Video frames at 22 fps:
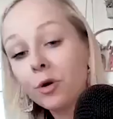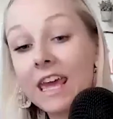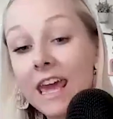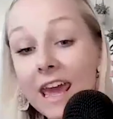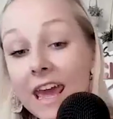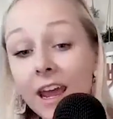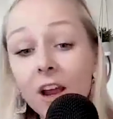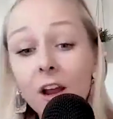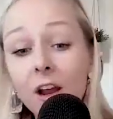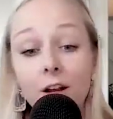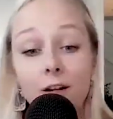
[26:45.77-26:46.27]

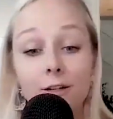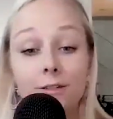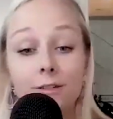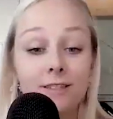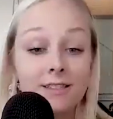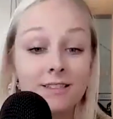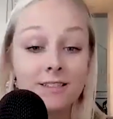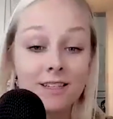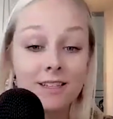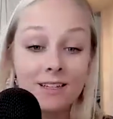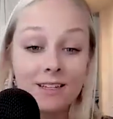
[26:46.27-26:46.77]

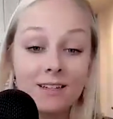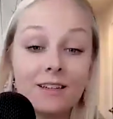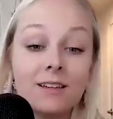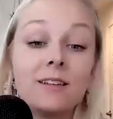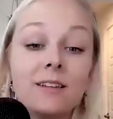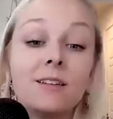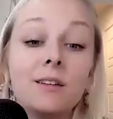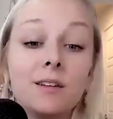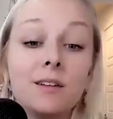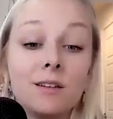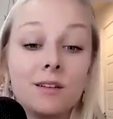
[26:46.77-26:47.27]
cares,
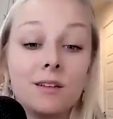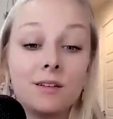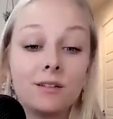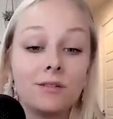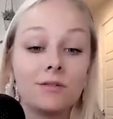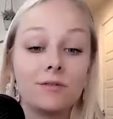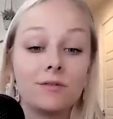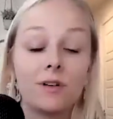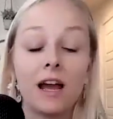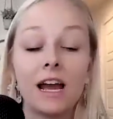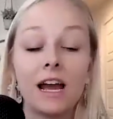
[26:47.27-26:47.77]

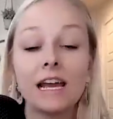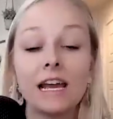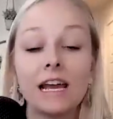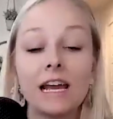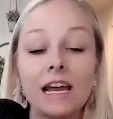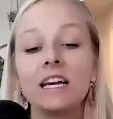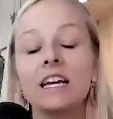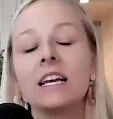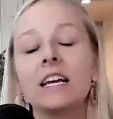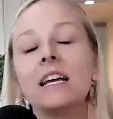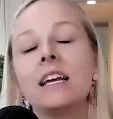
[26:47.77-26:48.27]
right?
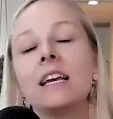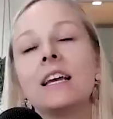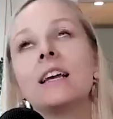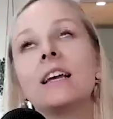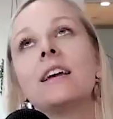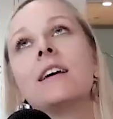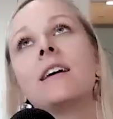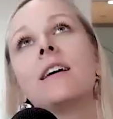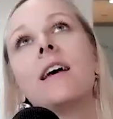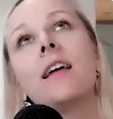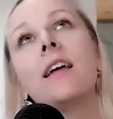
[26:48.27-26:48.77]

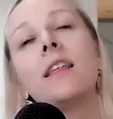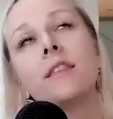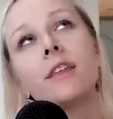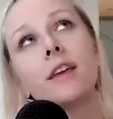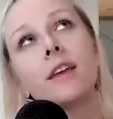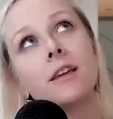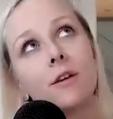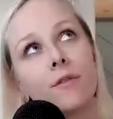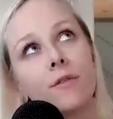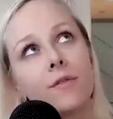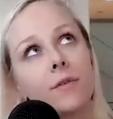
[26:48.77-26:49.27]
And
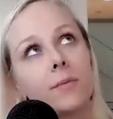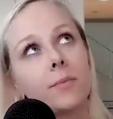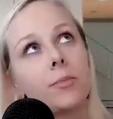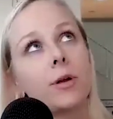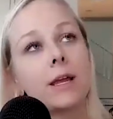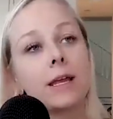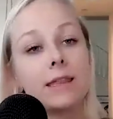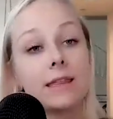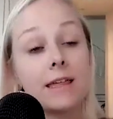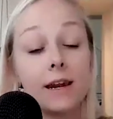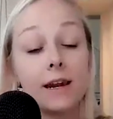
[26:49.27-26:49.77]
thank you for
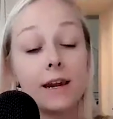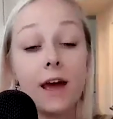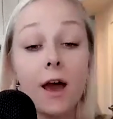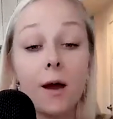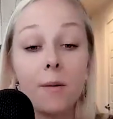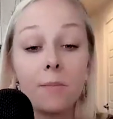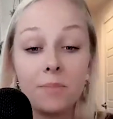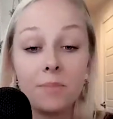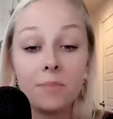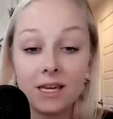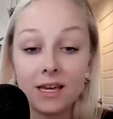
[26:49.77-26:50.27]
bringing that
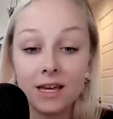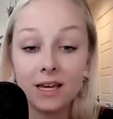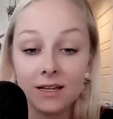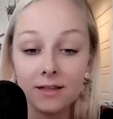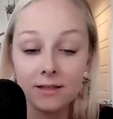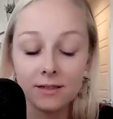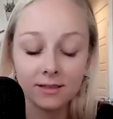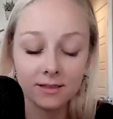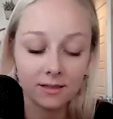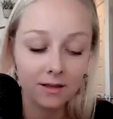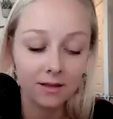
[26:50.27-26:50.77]
up,
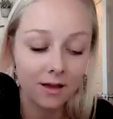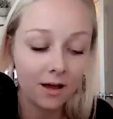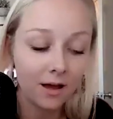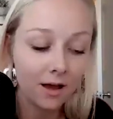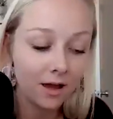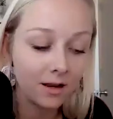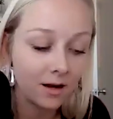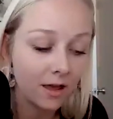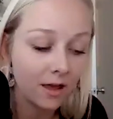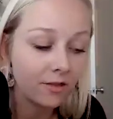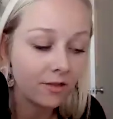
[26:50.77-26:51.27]
because
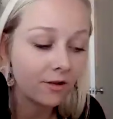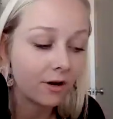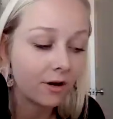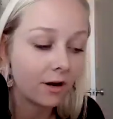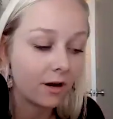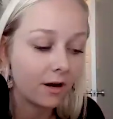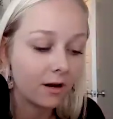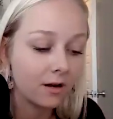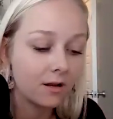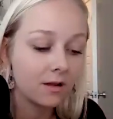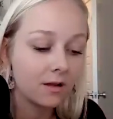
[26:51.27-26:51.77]

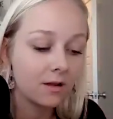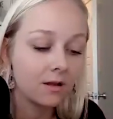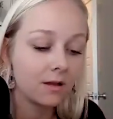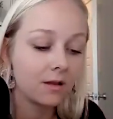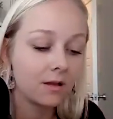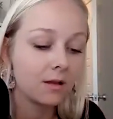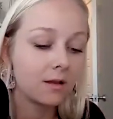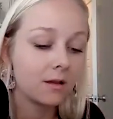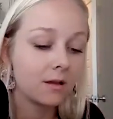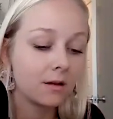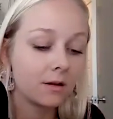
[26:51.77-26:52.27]
another
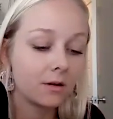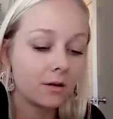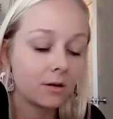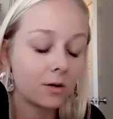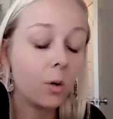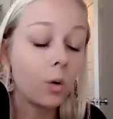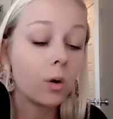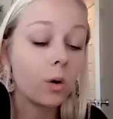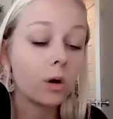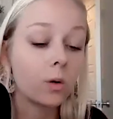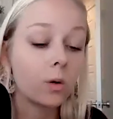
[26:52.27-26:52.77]

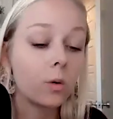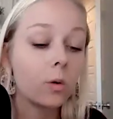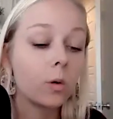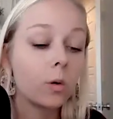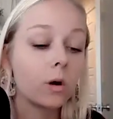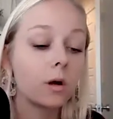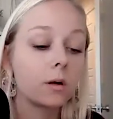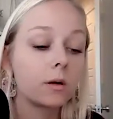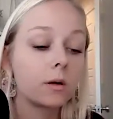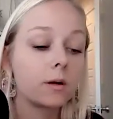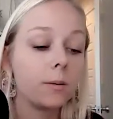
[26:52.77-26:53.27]

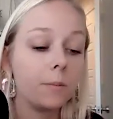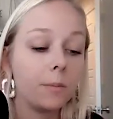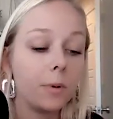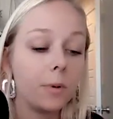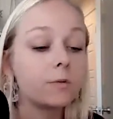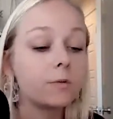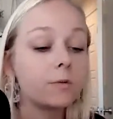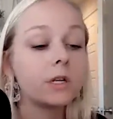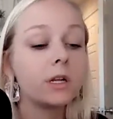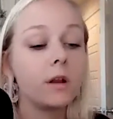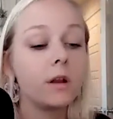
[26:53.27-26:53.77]
core
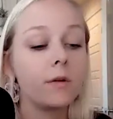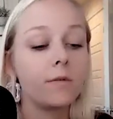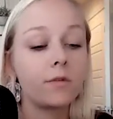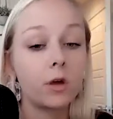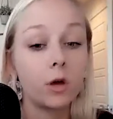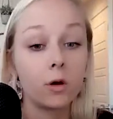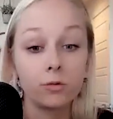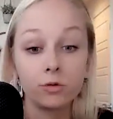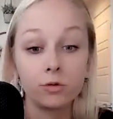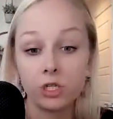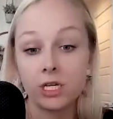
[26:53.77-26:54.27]
component of
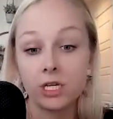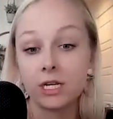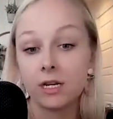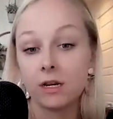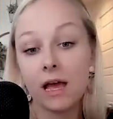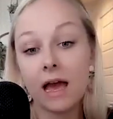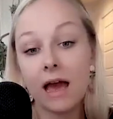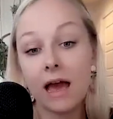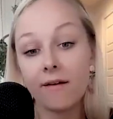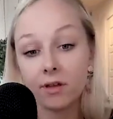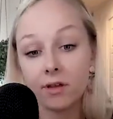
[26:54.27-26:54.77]
coaching
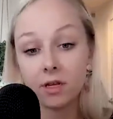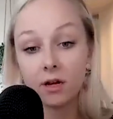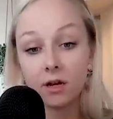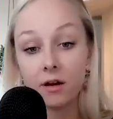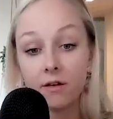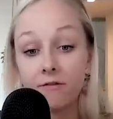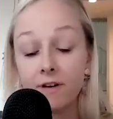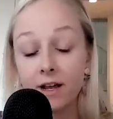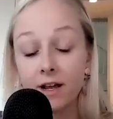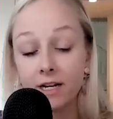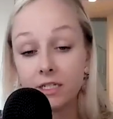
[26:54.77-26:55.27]
and having an
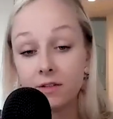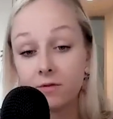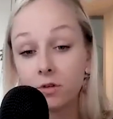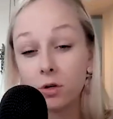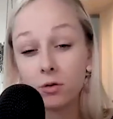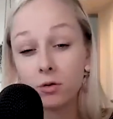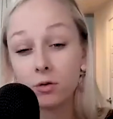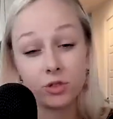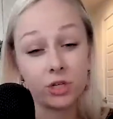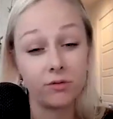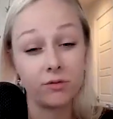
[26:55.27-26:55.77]
effective
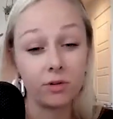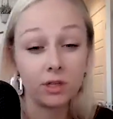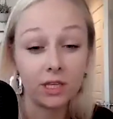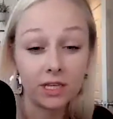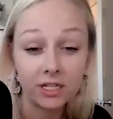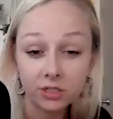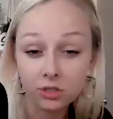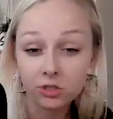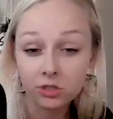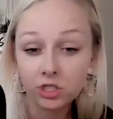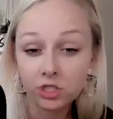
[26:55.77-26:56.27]
coaching
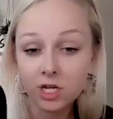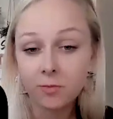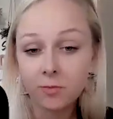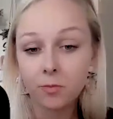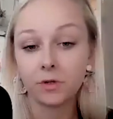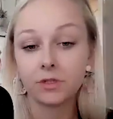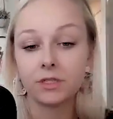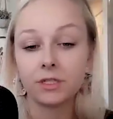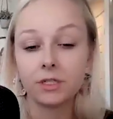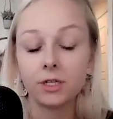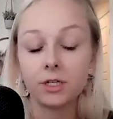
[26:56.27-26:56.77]
relationship
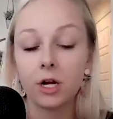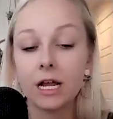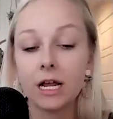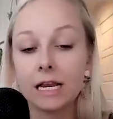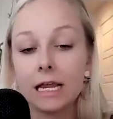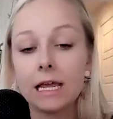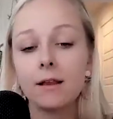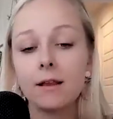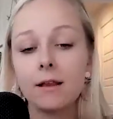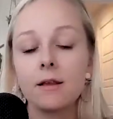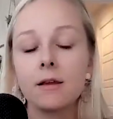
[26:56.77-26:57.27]
once you're in
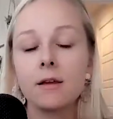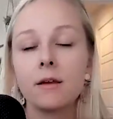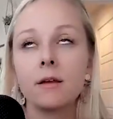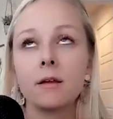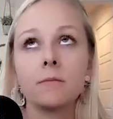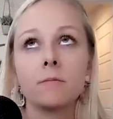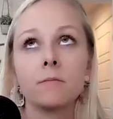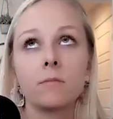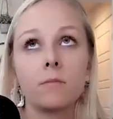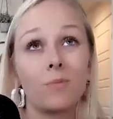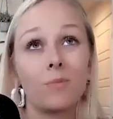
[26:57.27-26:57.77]
it,
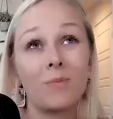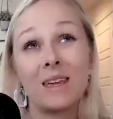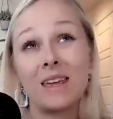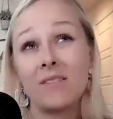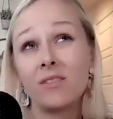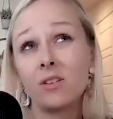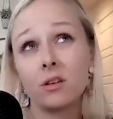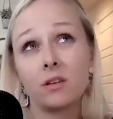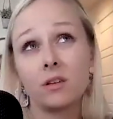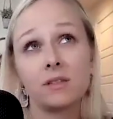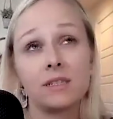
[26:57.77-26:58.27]

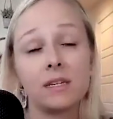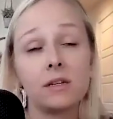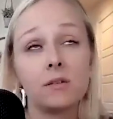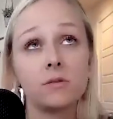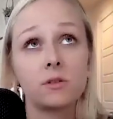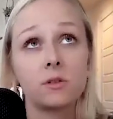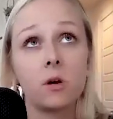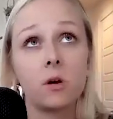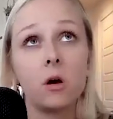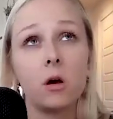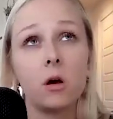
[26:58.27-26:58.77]
even on the
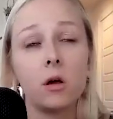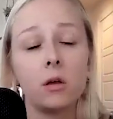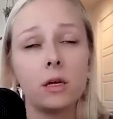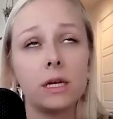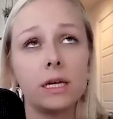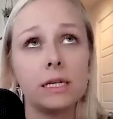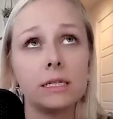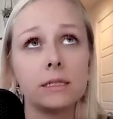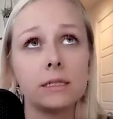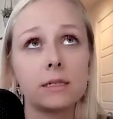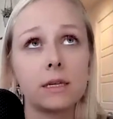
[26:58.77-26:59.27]
sales call,
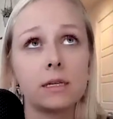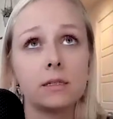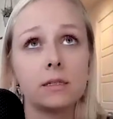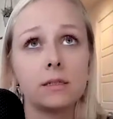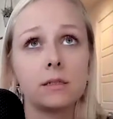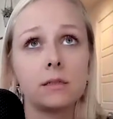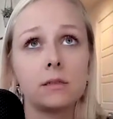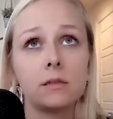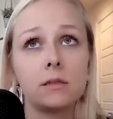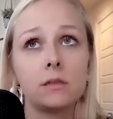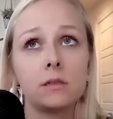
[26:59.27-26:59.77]

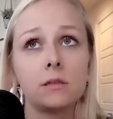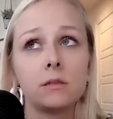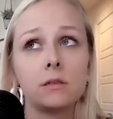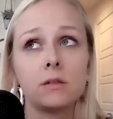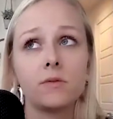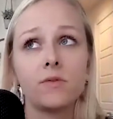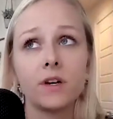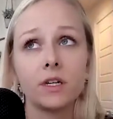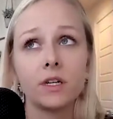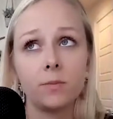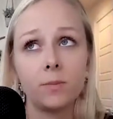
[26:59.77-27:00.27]
is
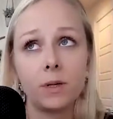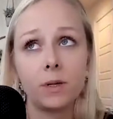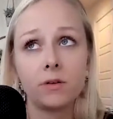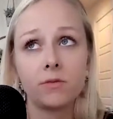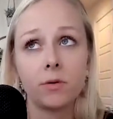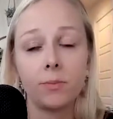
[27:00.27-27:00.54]
developing